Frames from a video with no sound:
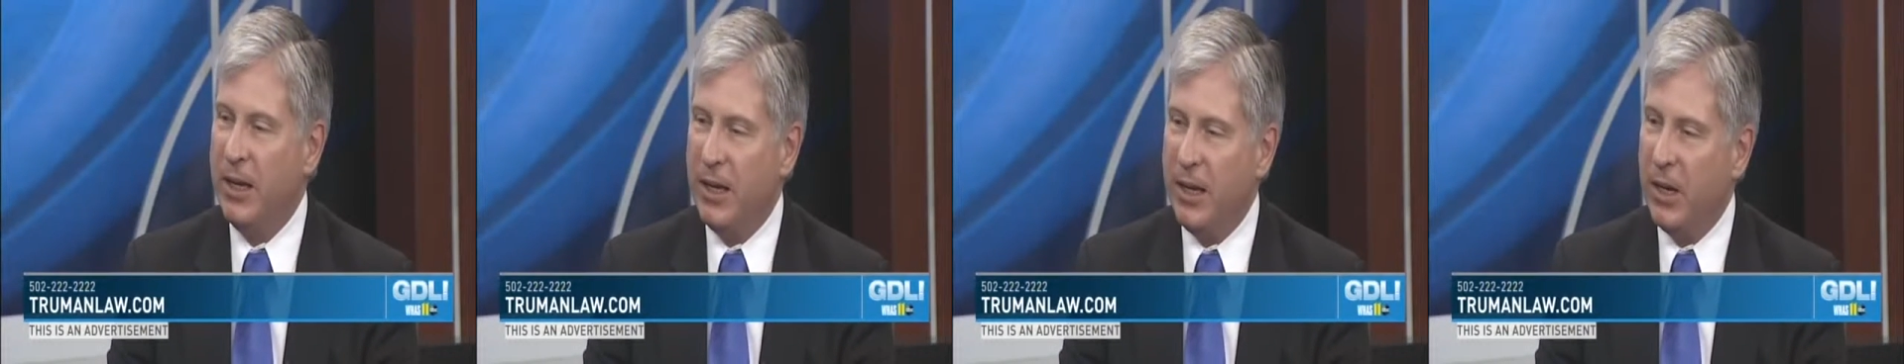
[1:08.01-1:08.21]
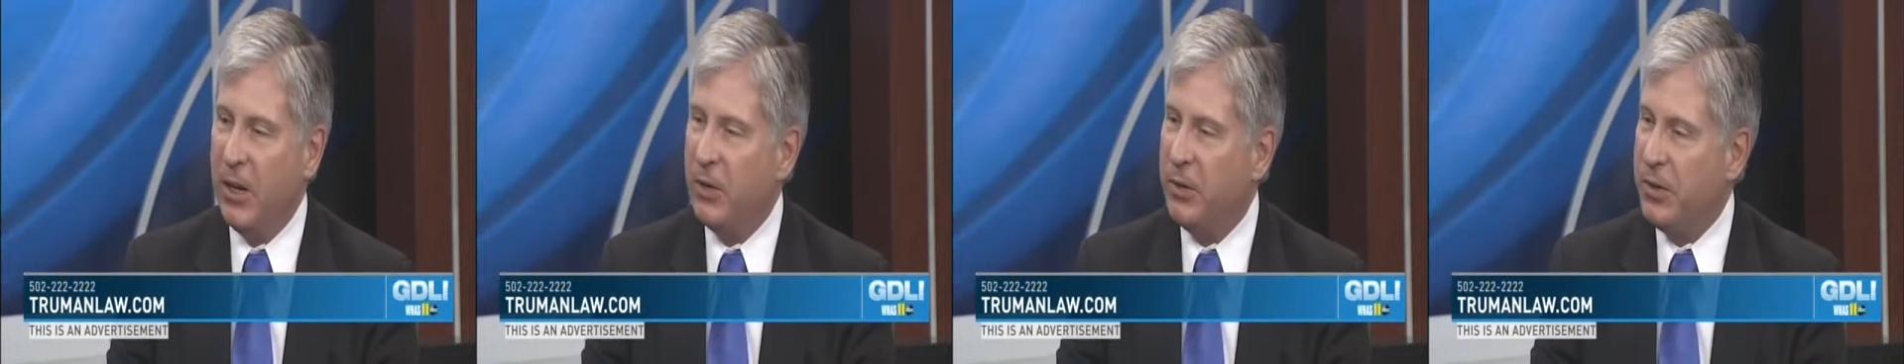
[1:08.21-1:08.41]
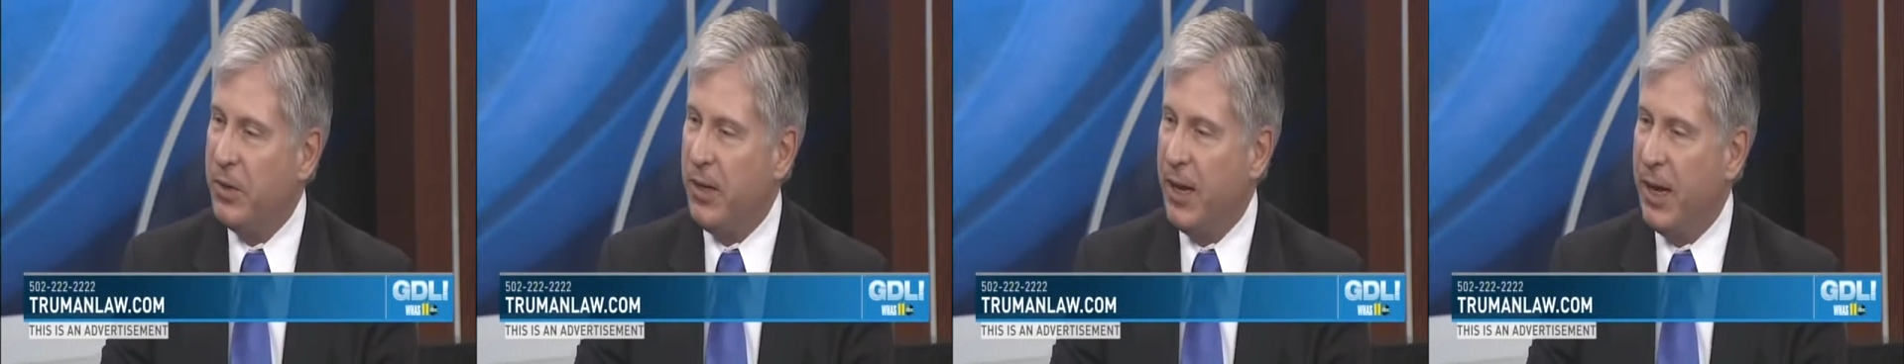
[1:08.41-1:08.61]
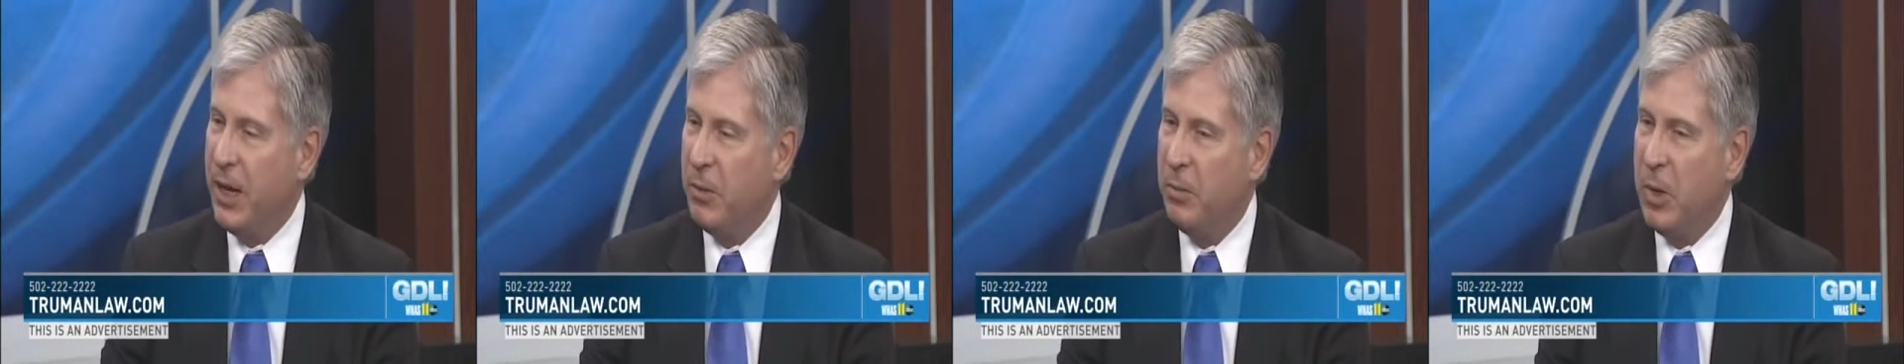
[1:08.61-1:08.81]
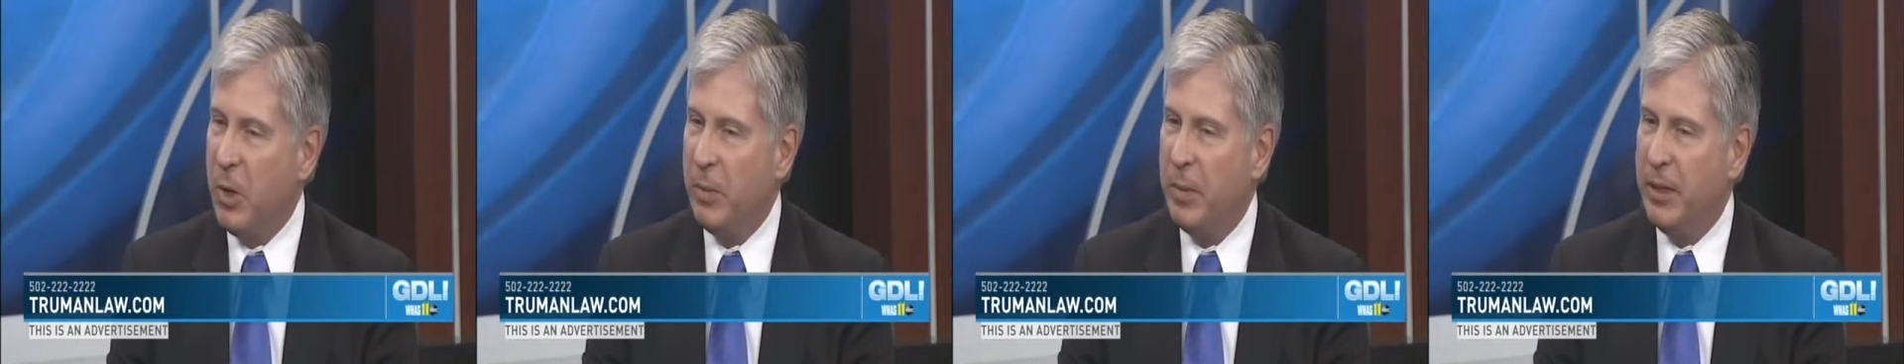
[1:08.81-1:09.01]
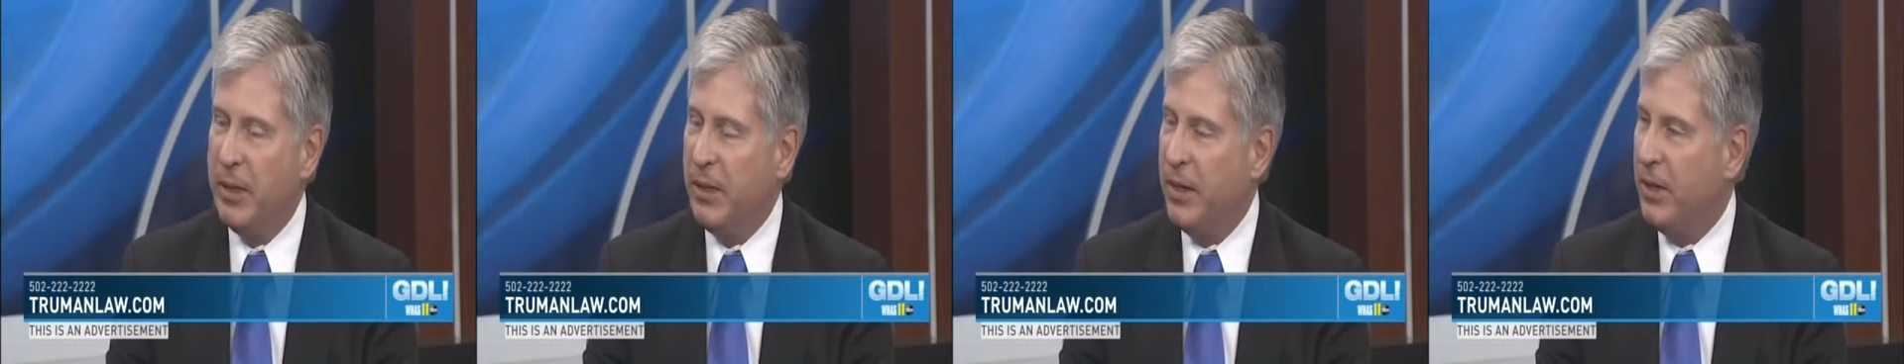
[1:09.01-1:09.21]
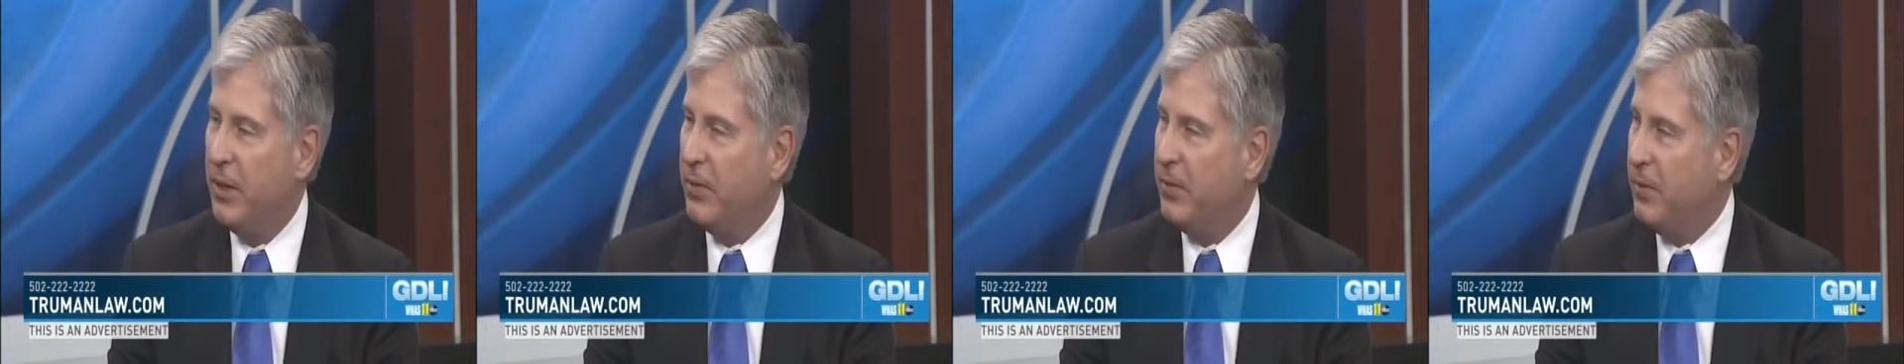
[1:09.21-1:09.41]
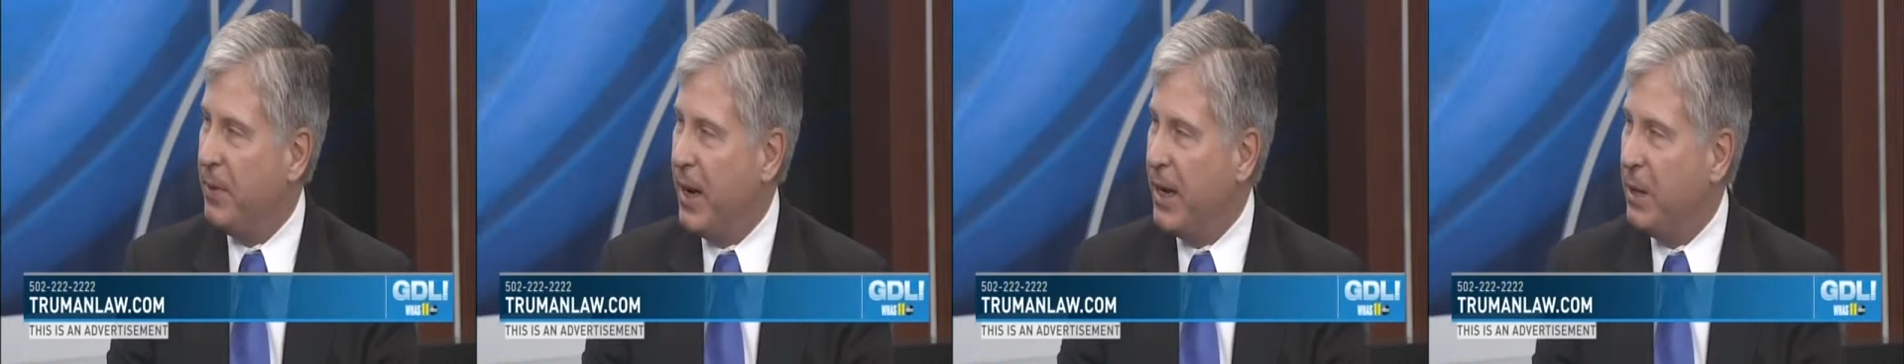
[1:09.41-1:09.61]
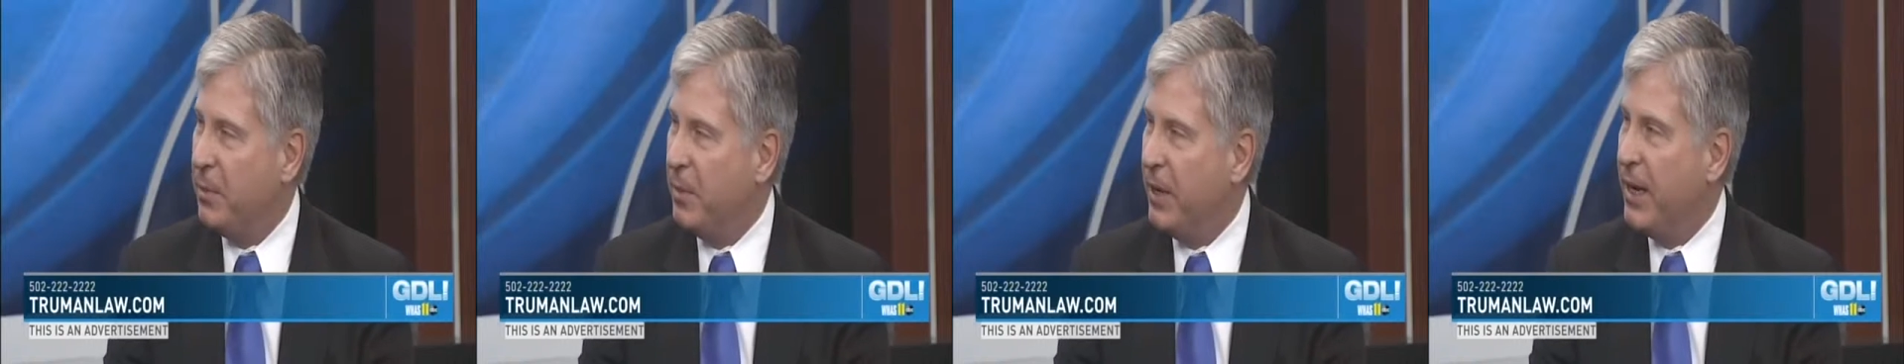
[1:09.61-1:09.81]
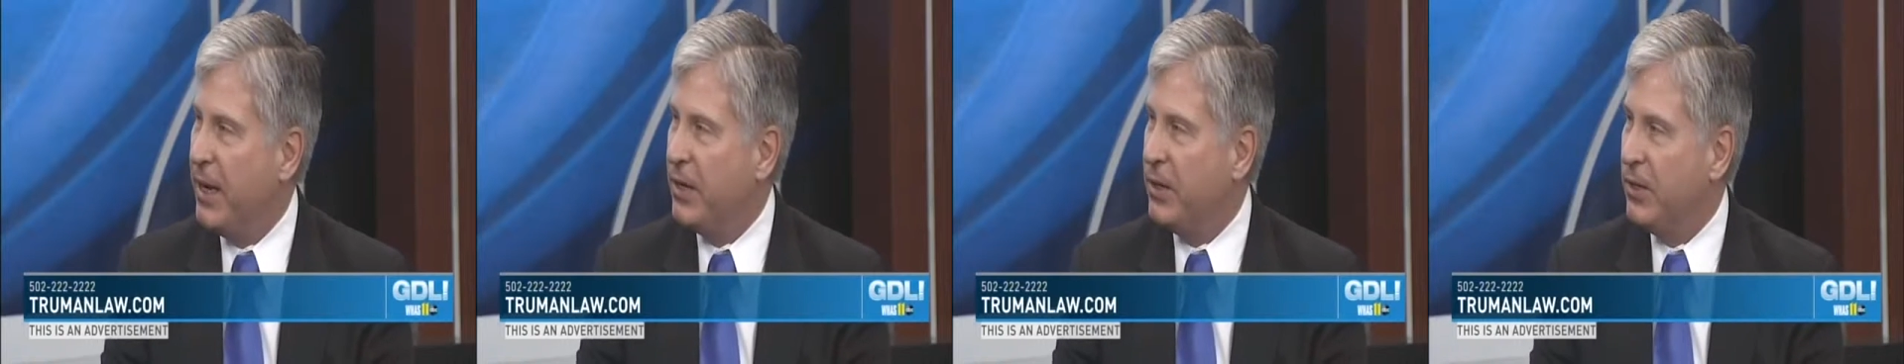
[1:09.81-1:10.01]
you know, take a moment, you know, find a
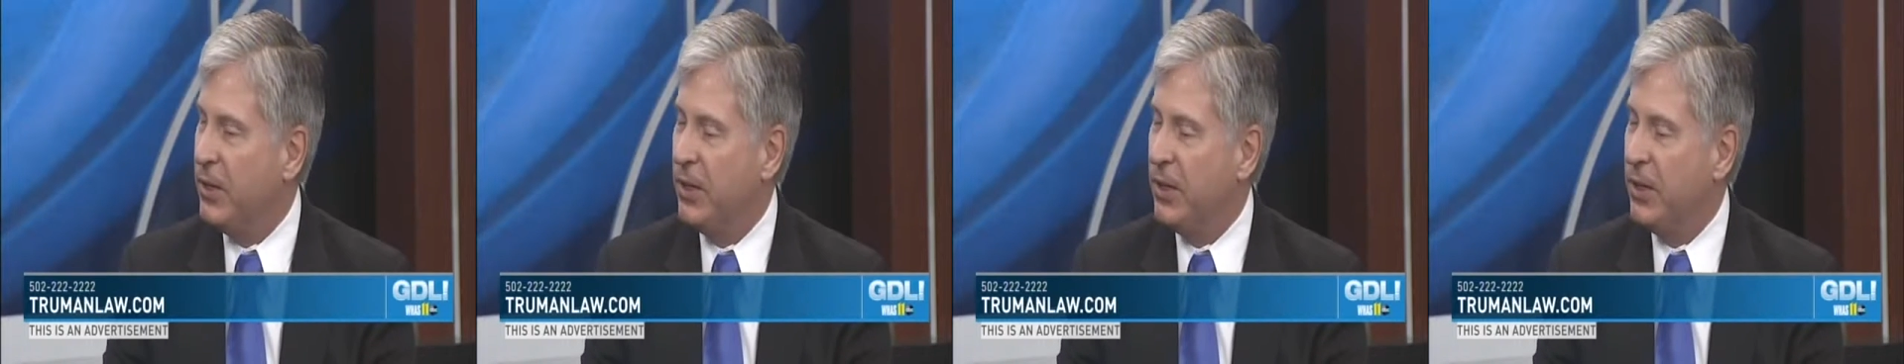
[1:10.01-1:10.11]
place